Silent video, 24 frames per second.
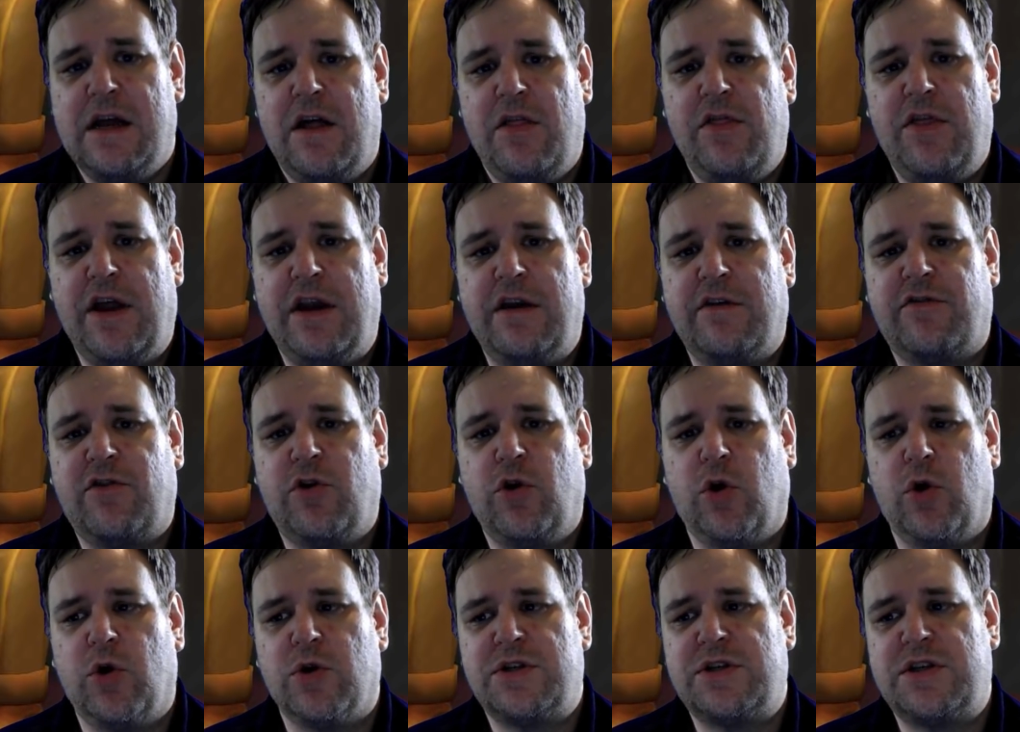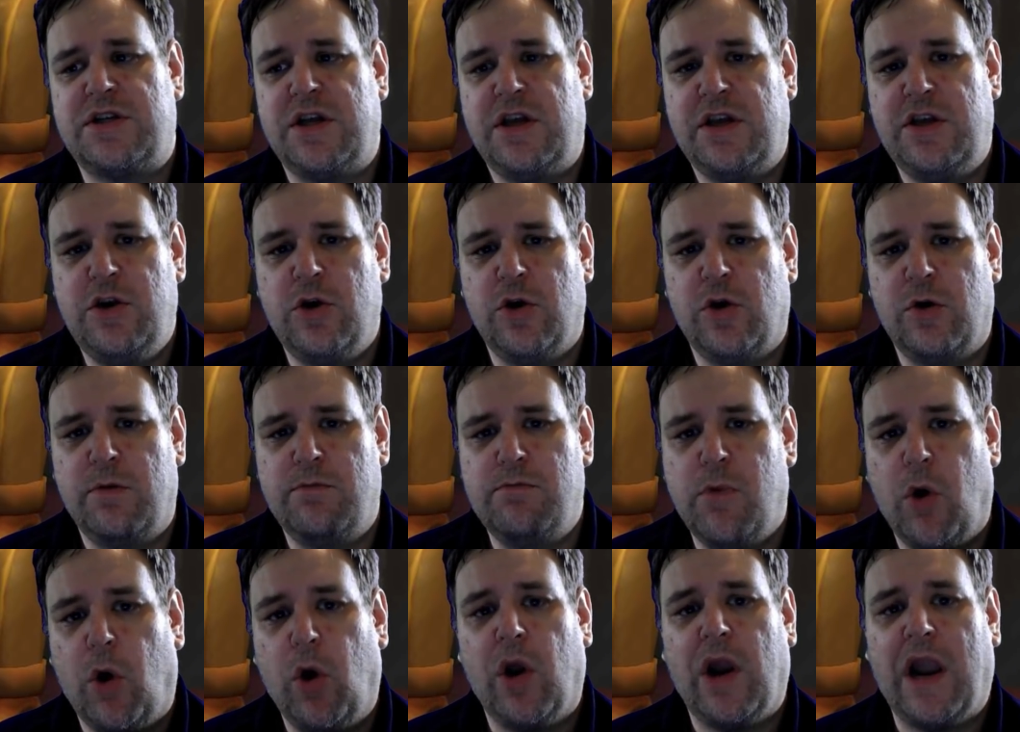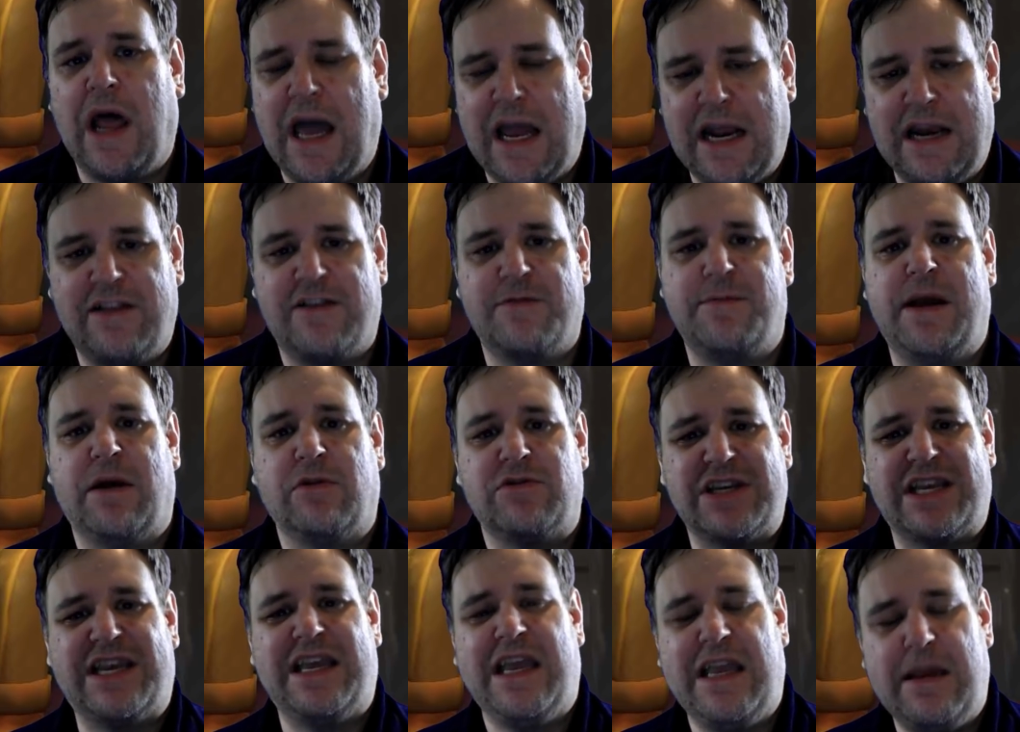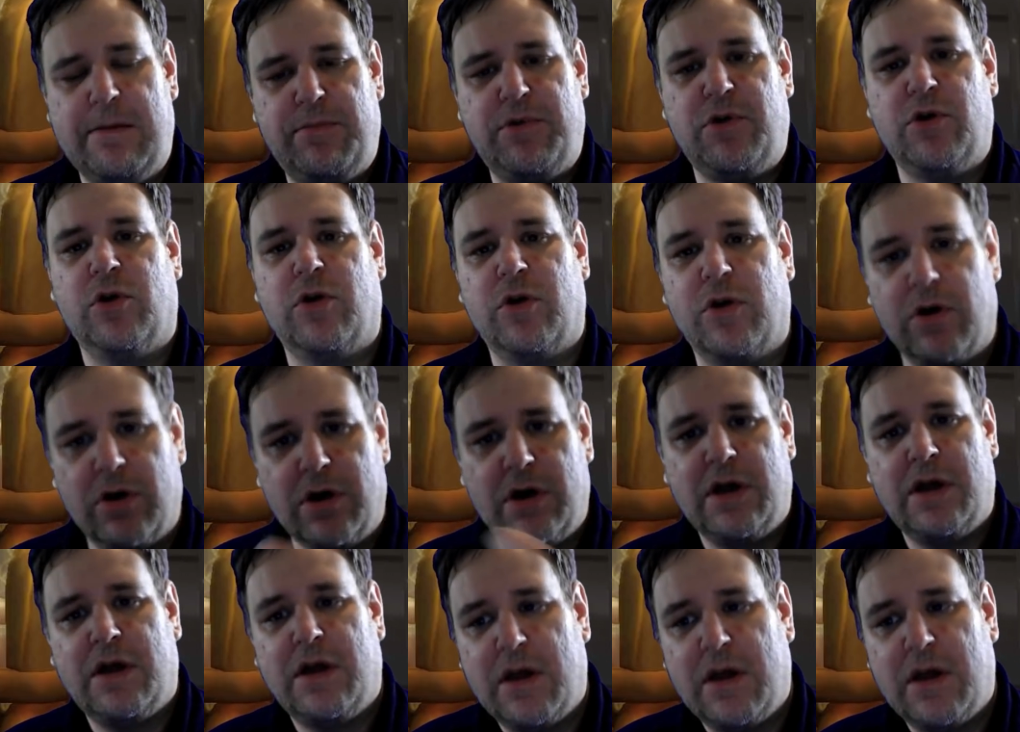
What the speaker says: then of course you're more likely to be able to keep your